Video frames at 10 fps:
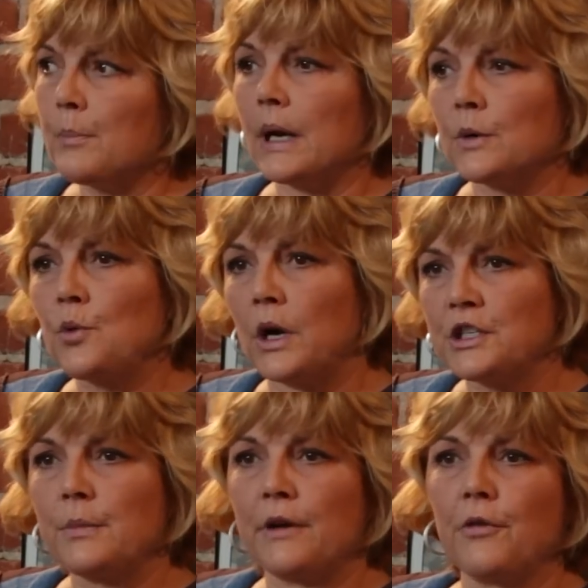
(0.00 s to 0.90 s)
but I was
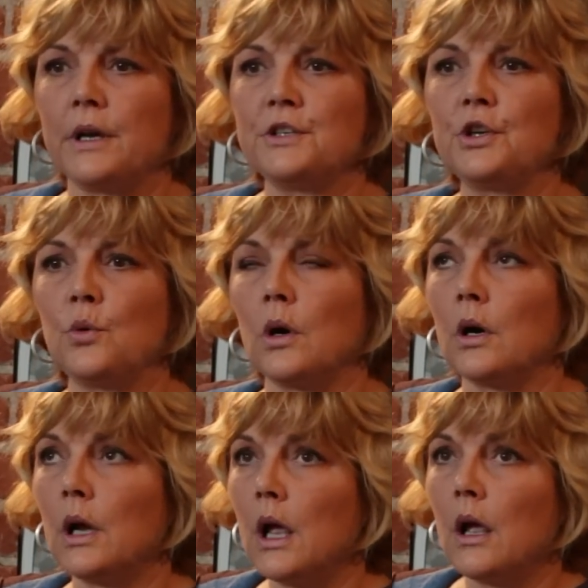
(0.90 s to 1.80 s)
watching my friends who
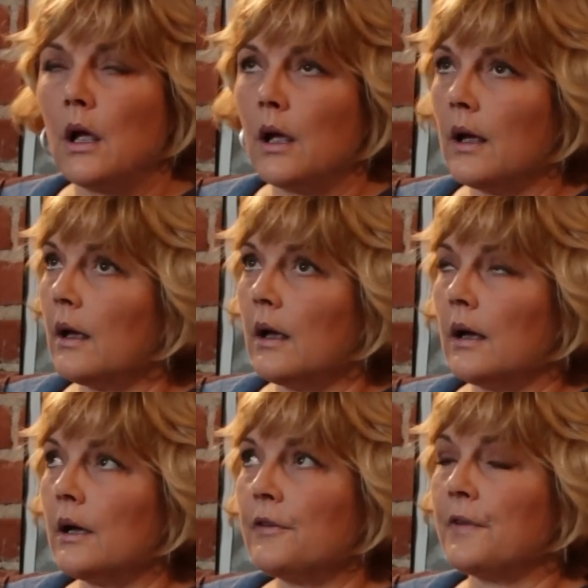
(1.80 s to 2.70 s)
were
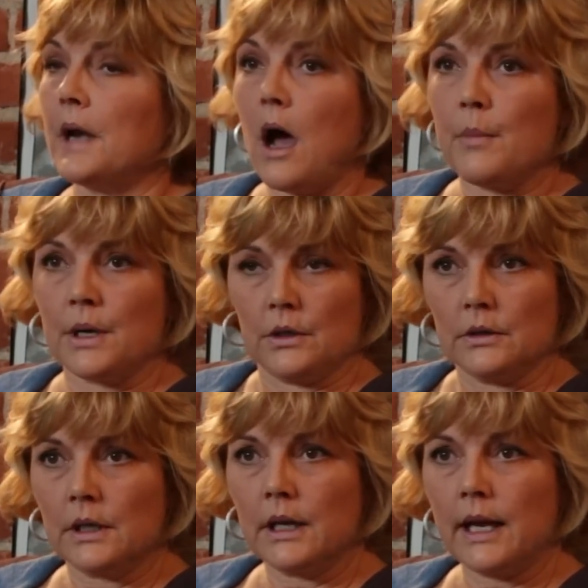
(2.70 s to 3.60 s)
phenomenal,
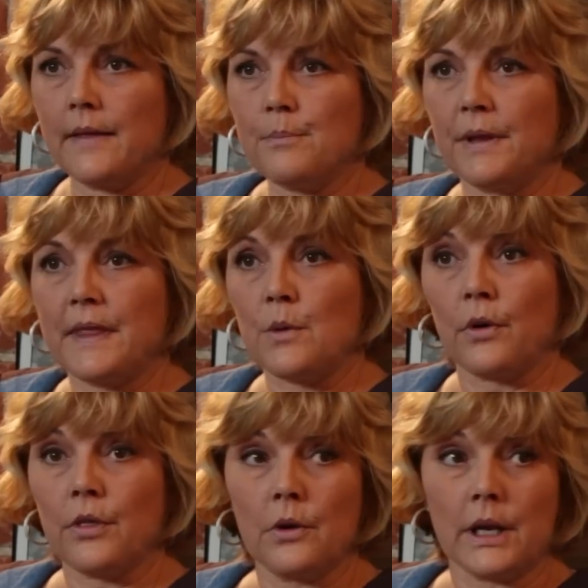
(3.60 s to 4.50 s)
but they
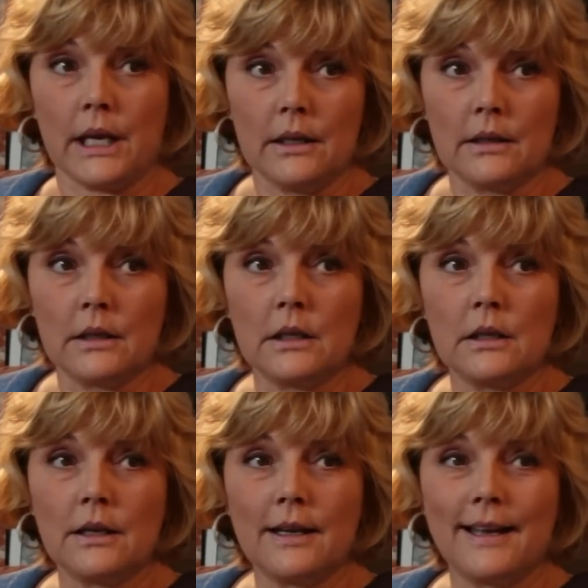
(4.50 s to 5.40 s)
were 30,
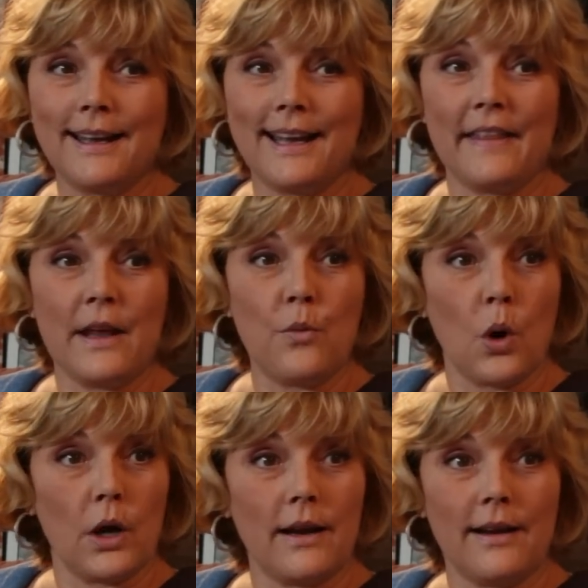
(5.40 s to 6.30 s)
and they
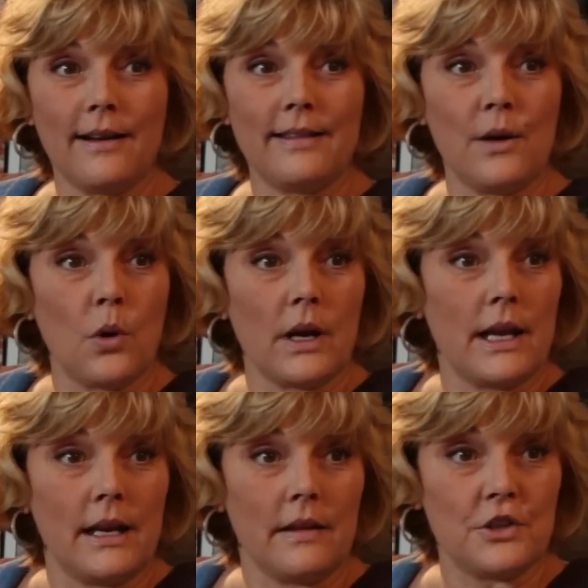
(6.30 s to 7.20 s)
weren't
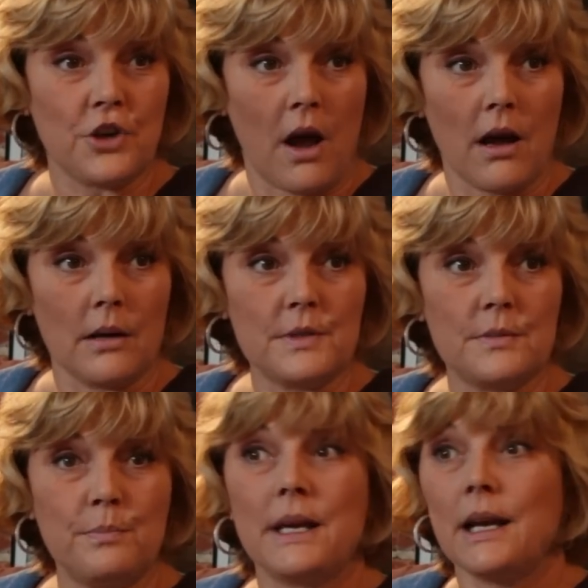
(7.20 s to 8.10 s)
getting the
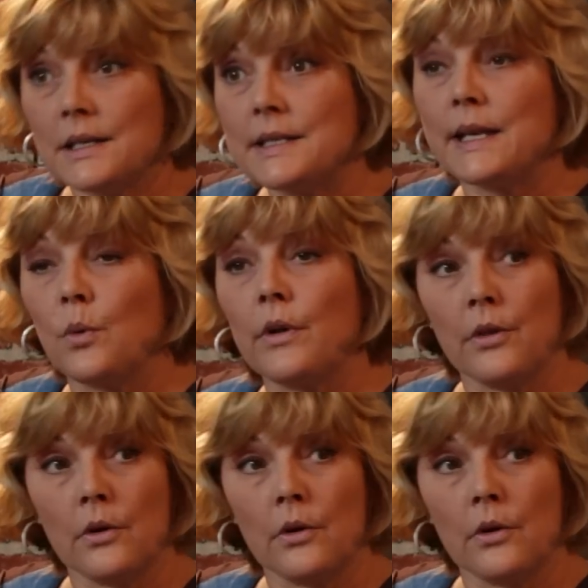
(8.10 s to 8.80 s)
jobs because they were